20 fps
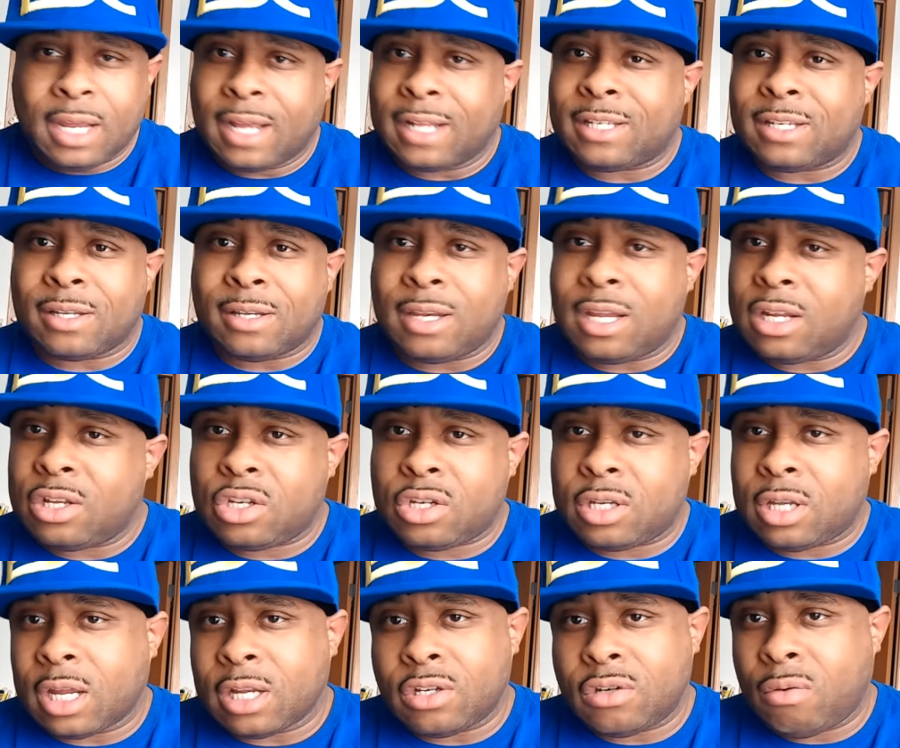It's a
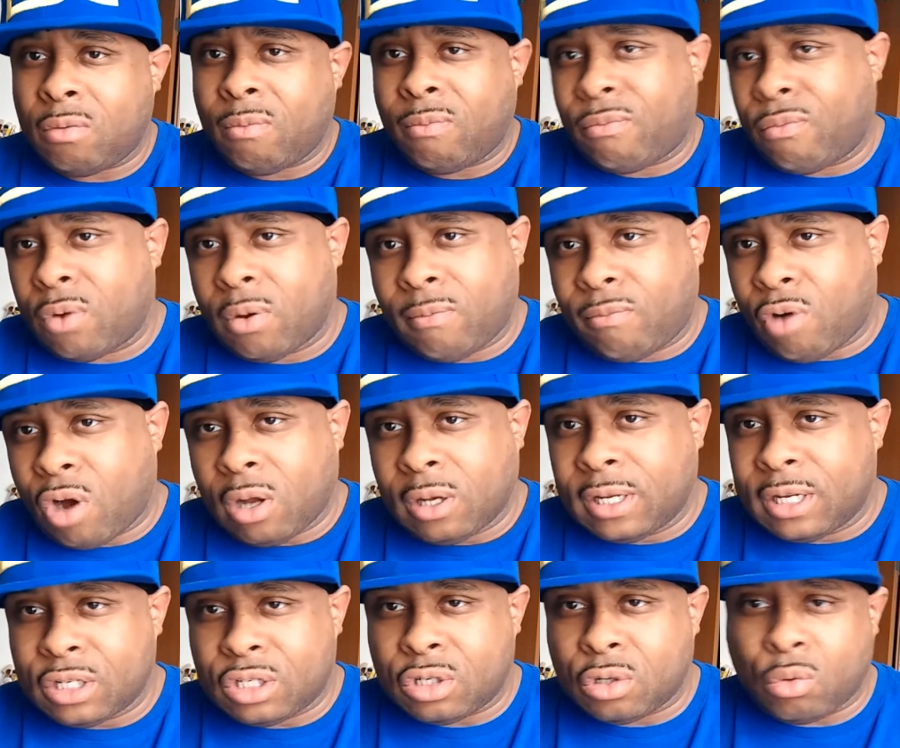niche that you
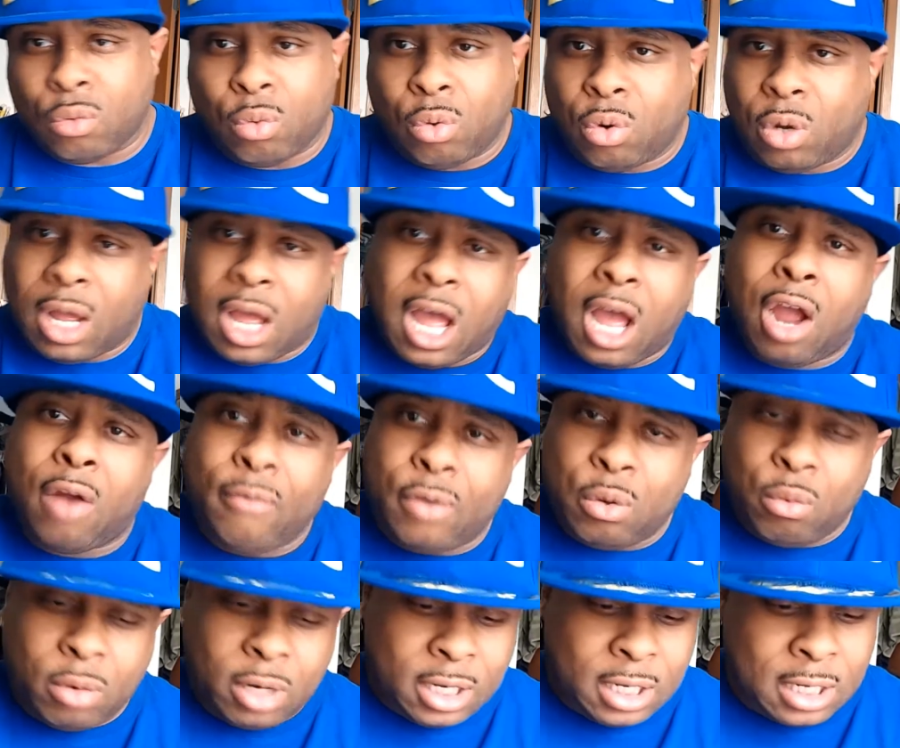fall into.
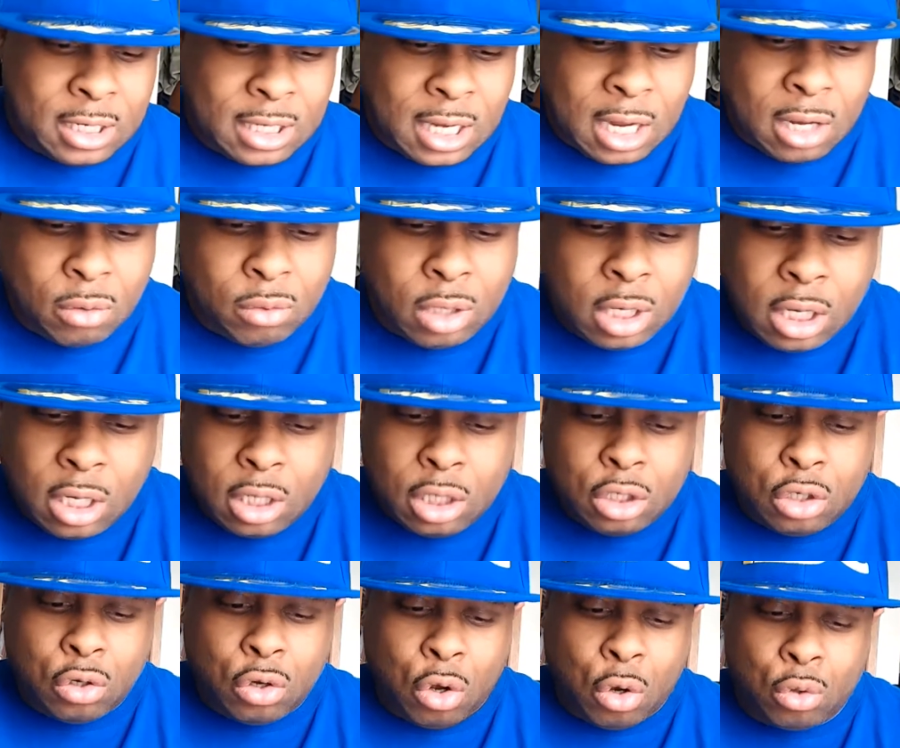However you want to get down,
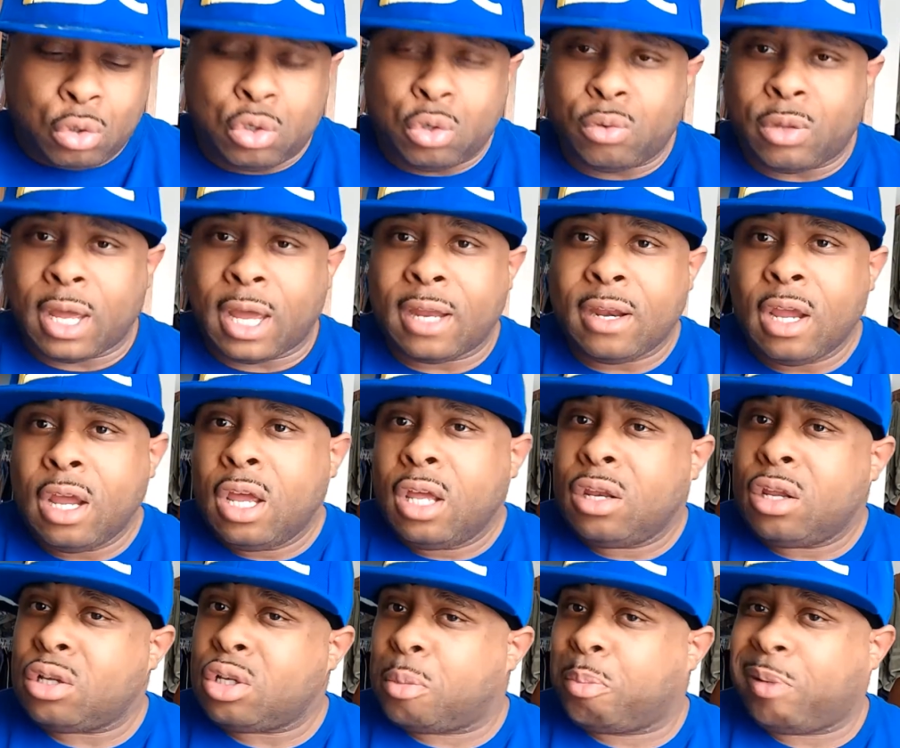you go do that.
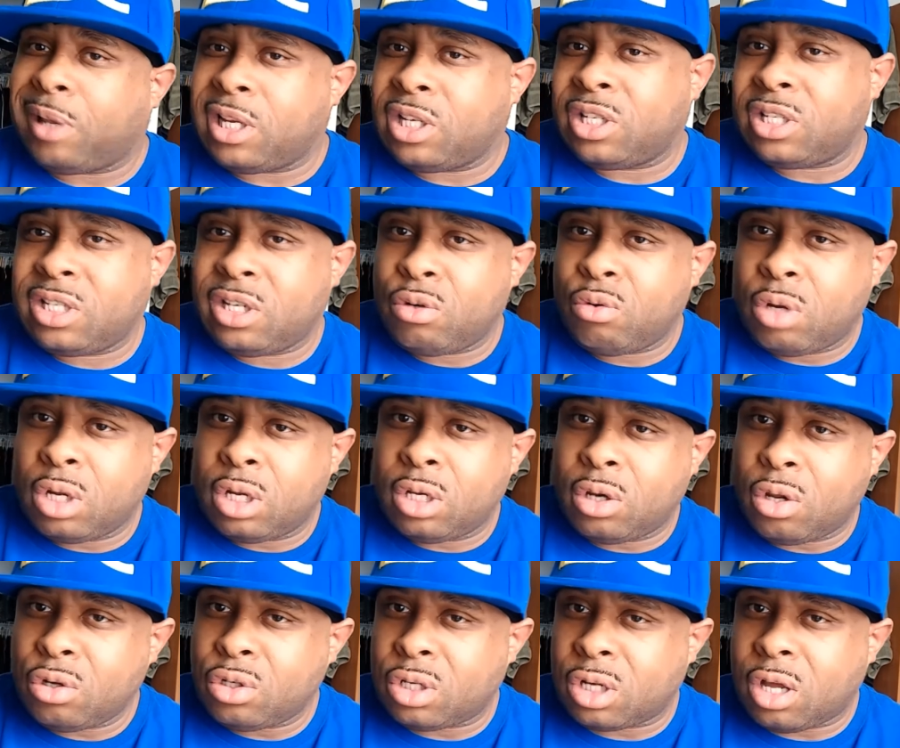There's a
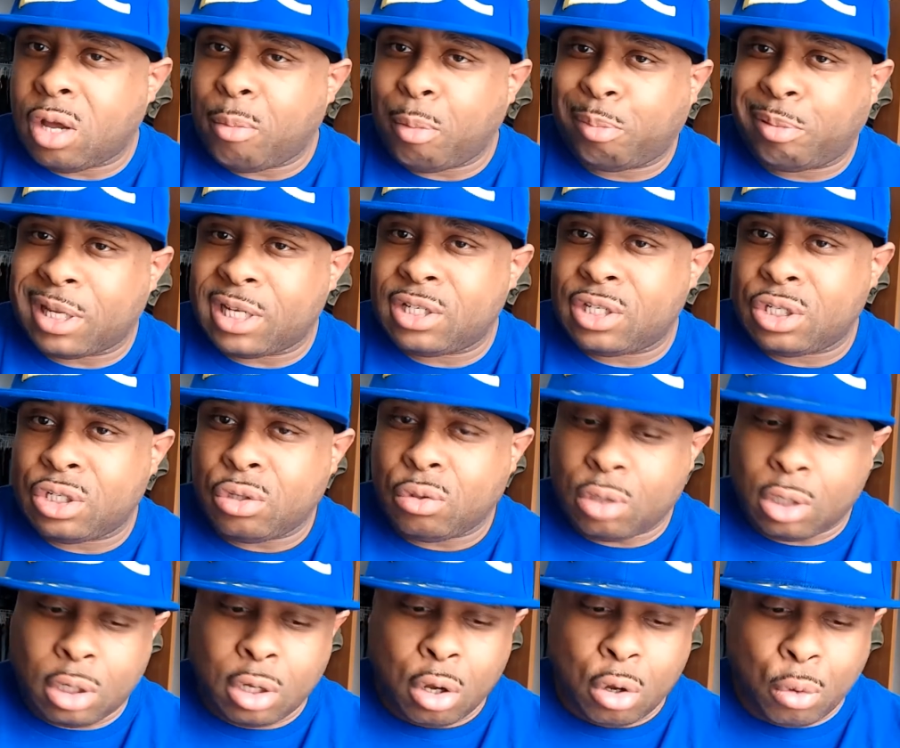couple places you
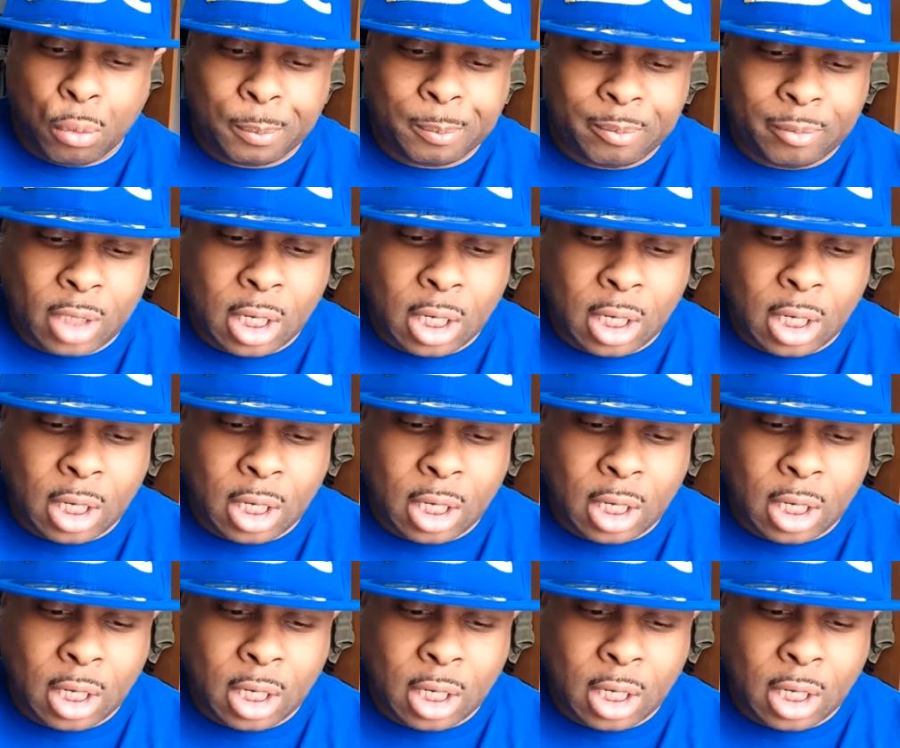can go.